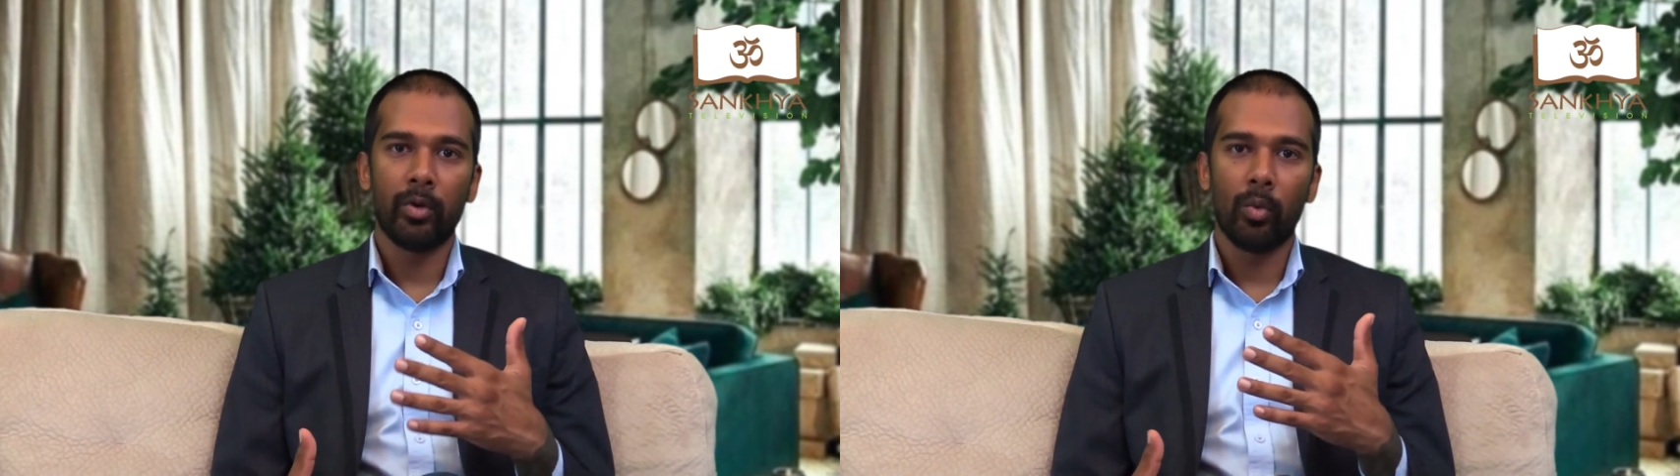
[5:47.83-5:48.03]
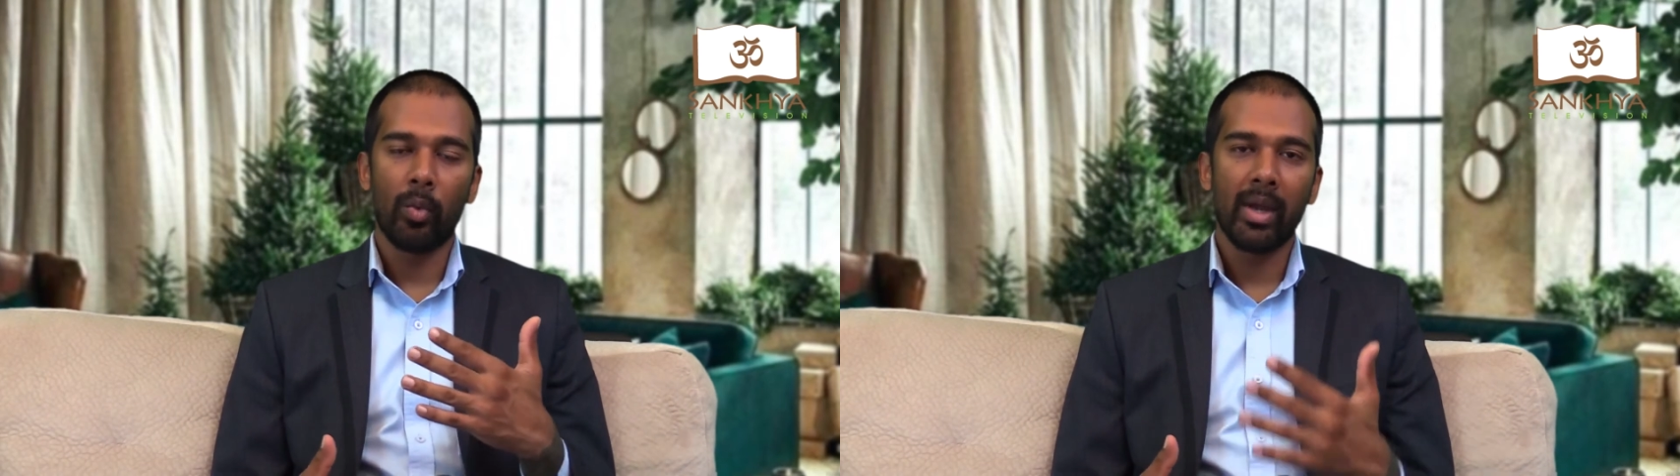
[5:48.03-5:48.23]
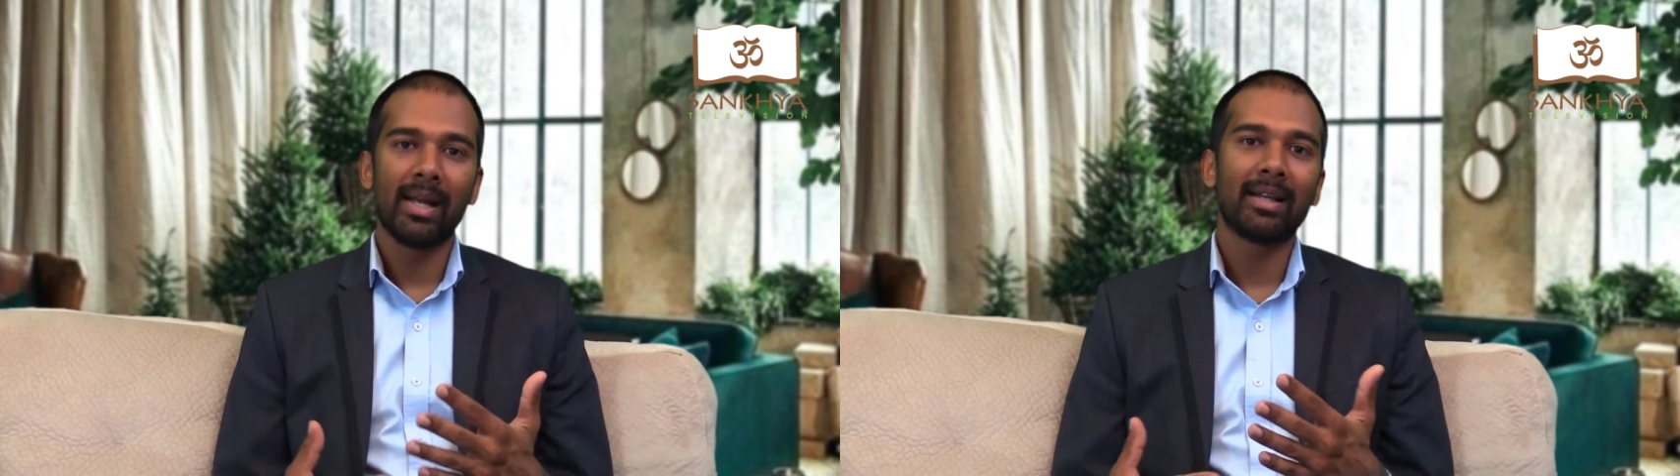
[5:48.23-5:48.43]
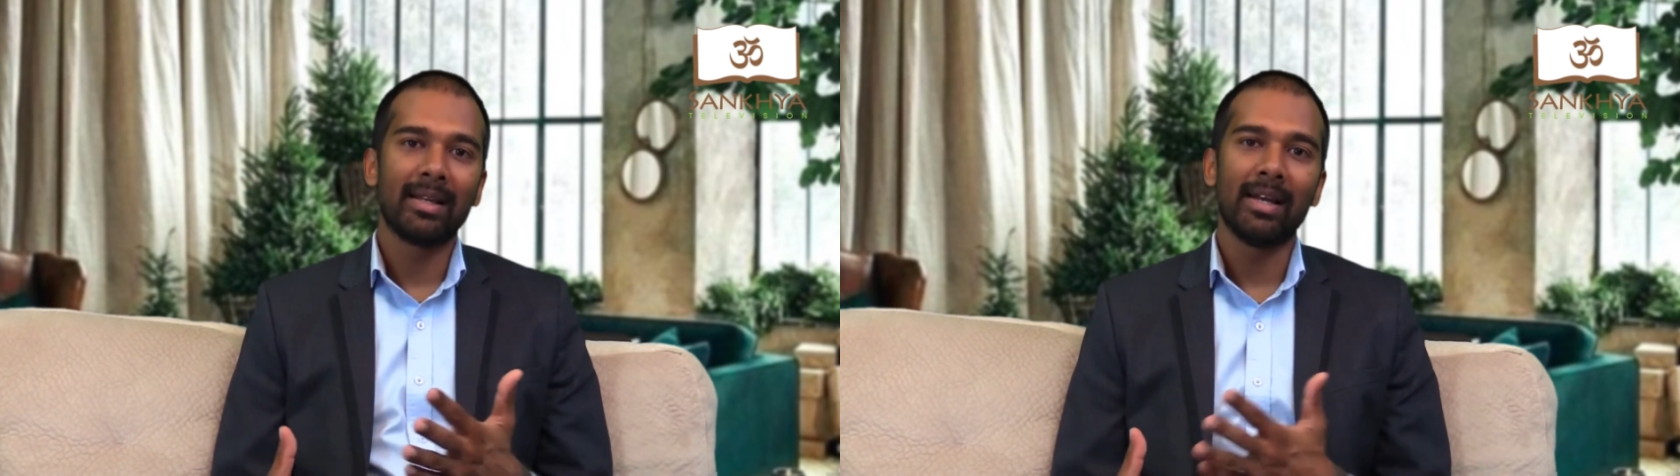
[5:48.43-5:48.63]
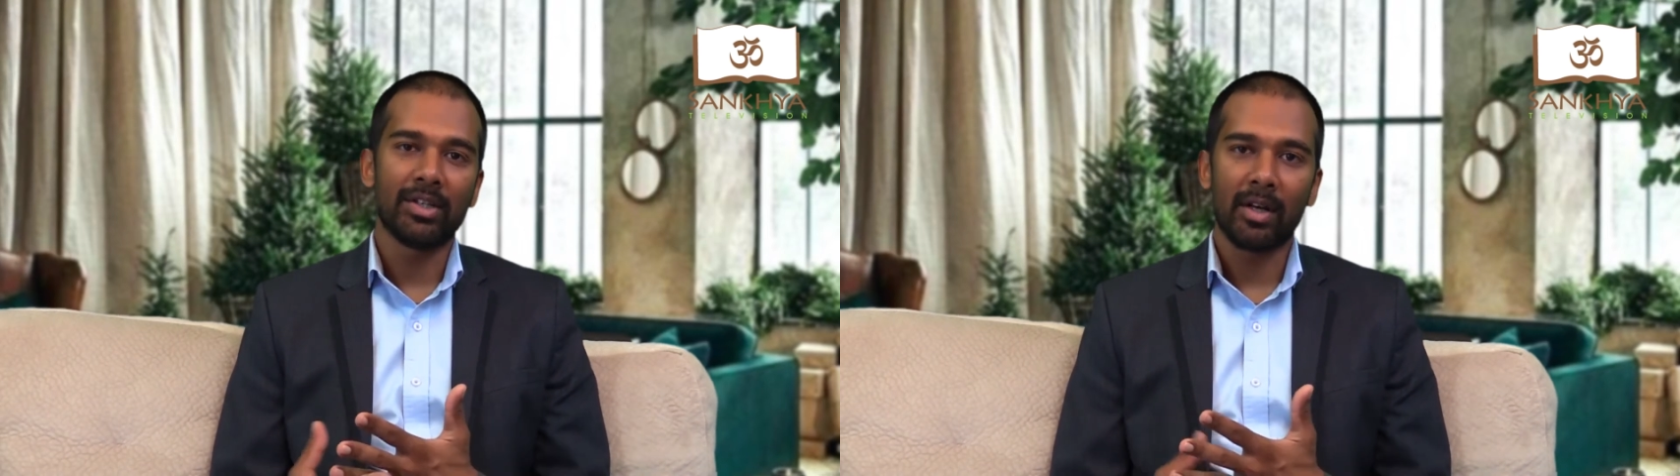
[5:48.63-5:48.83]
the way that
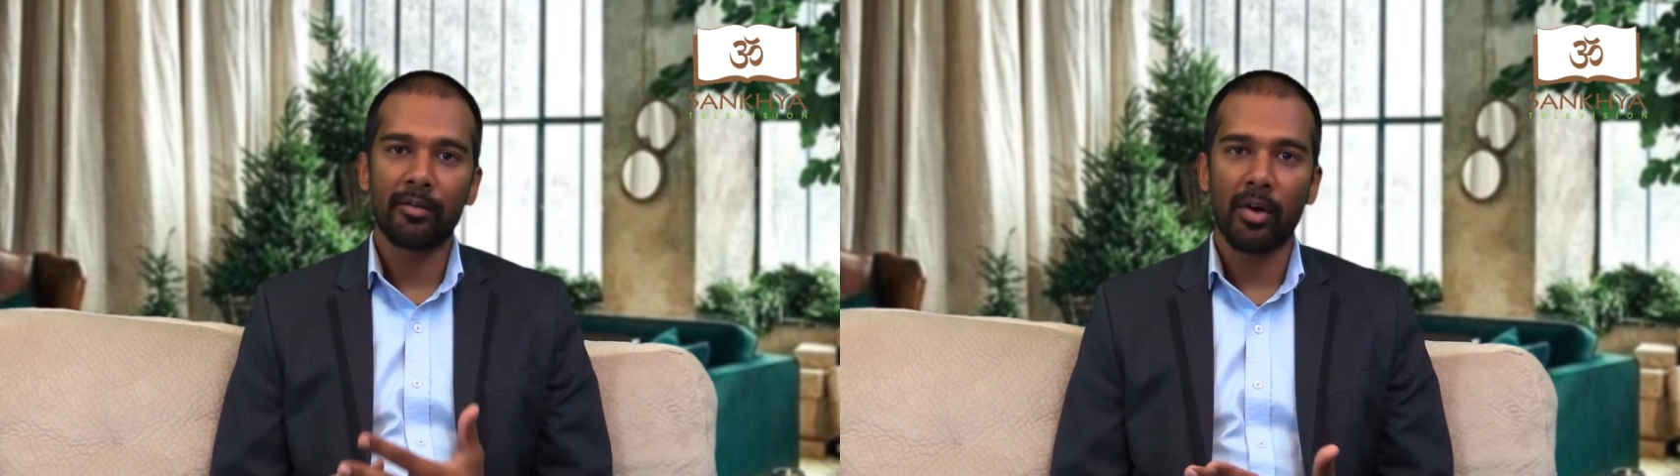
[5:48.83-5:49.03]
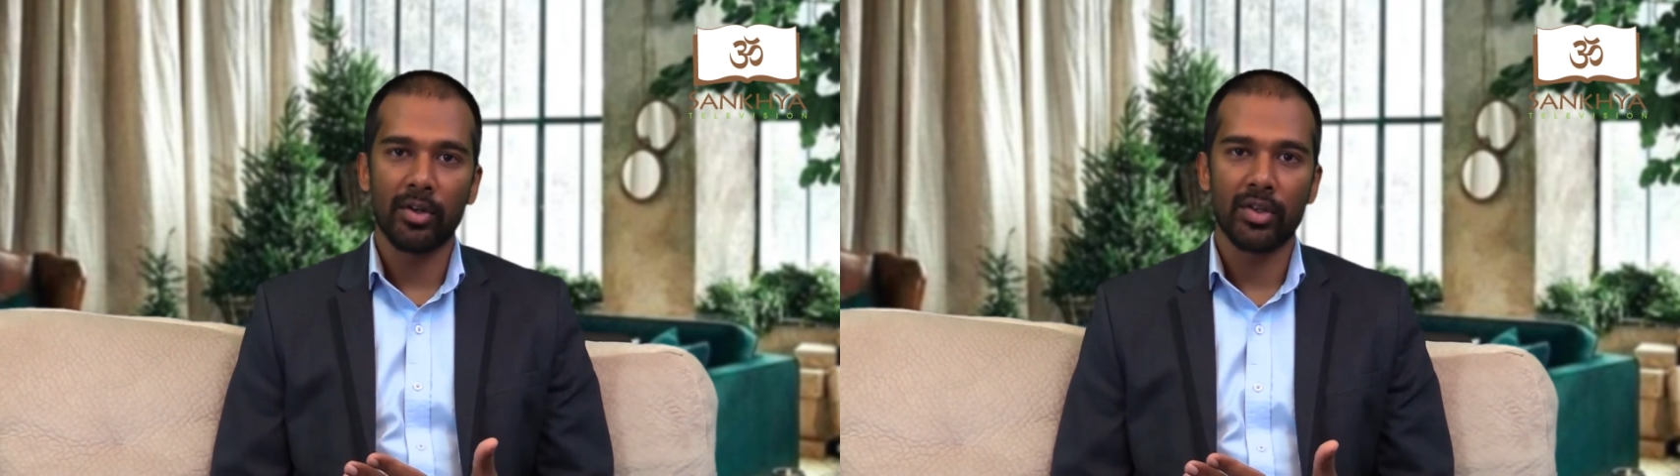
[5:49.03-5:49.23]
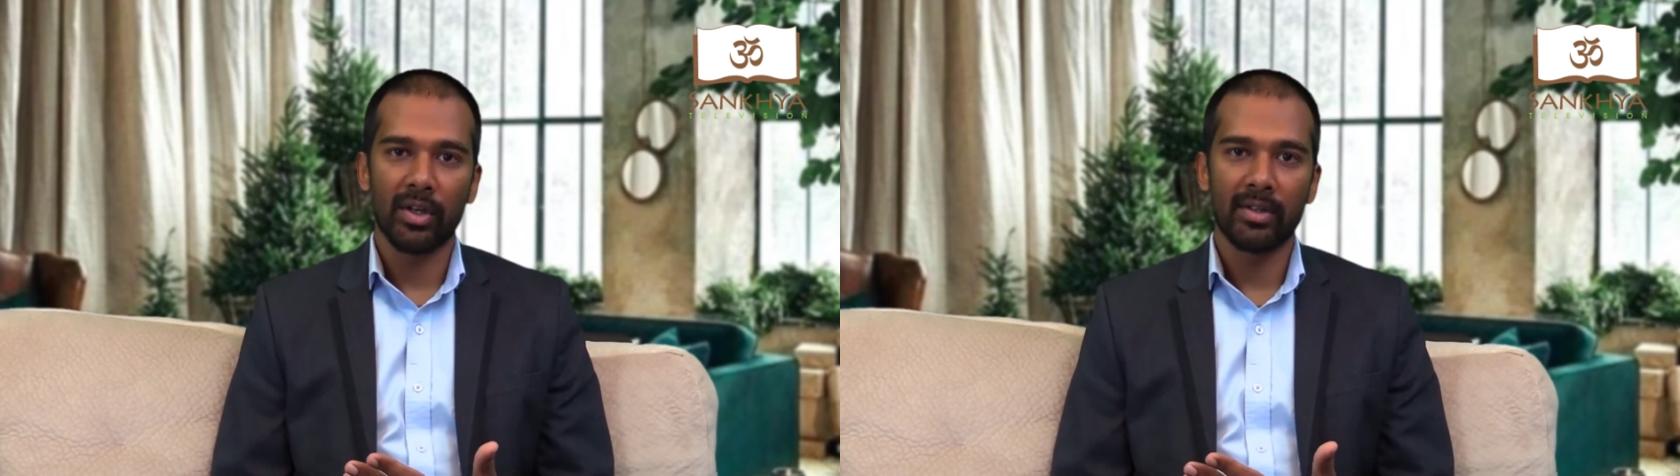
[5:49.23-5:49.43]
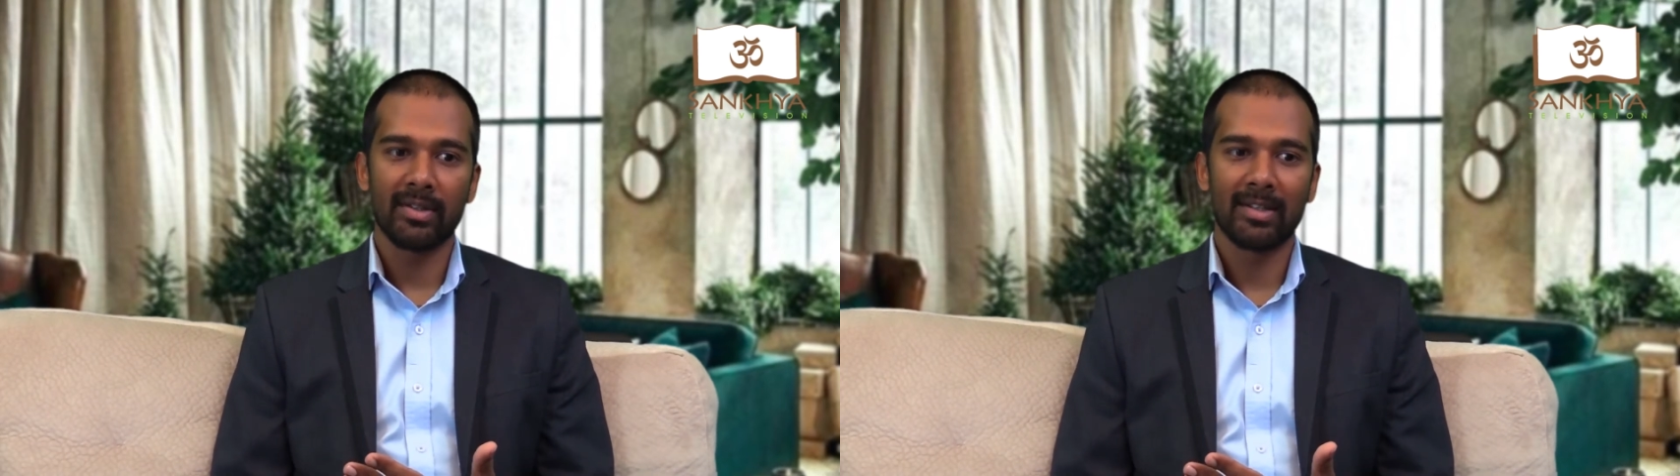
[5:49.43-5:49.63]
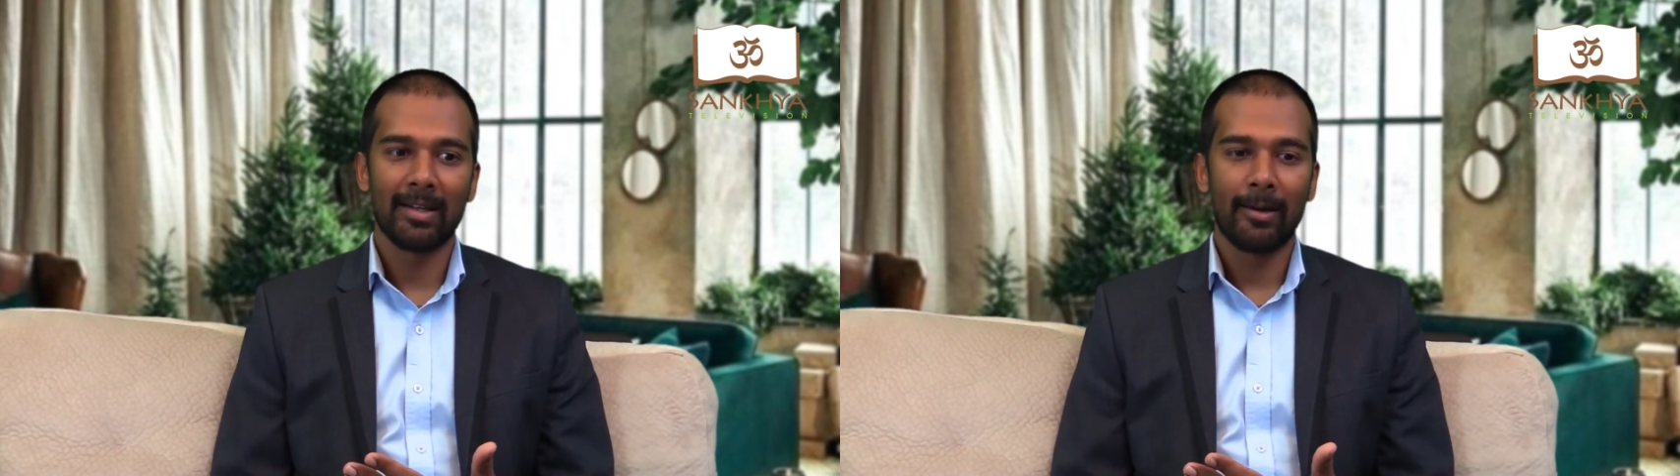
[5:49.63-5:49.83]
nature
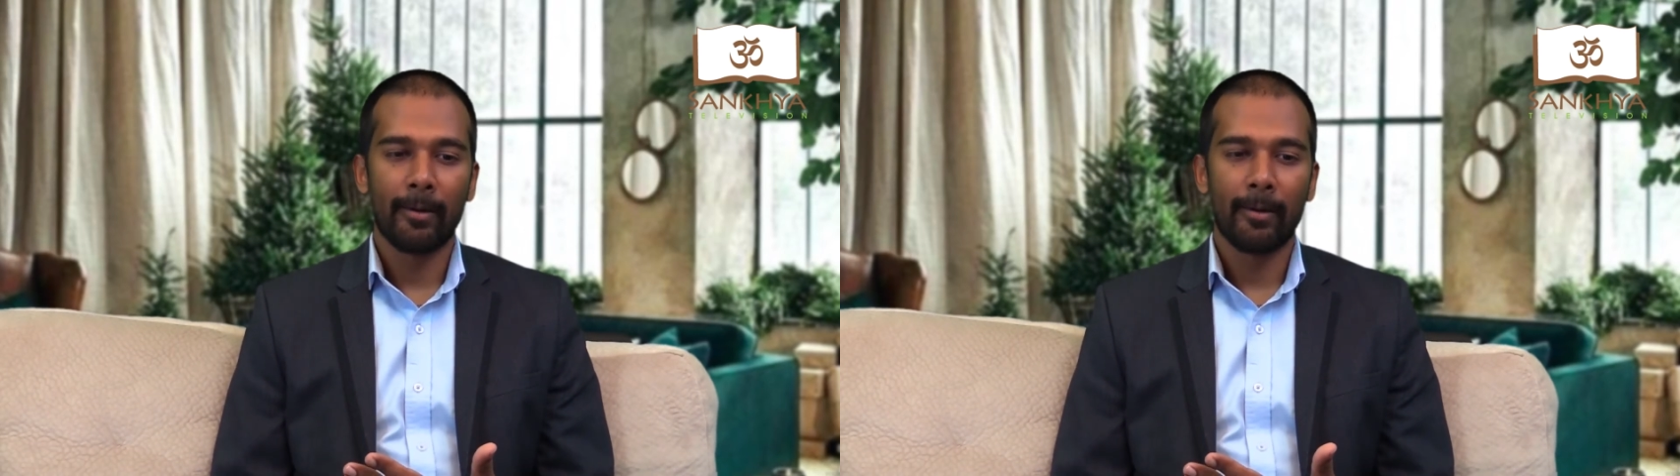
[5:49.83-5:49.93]
functions,